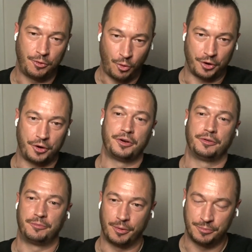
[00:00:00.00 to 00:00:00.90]

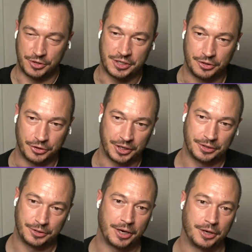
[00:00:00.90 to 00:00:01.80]
for from just looking
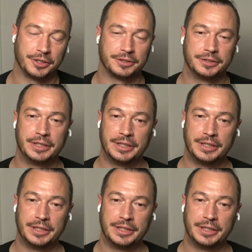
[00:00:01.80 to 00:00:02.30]
at the wiring.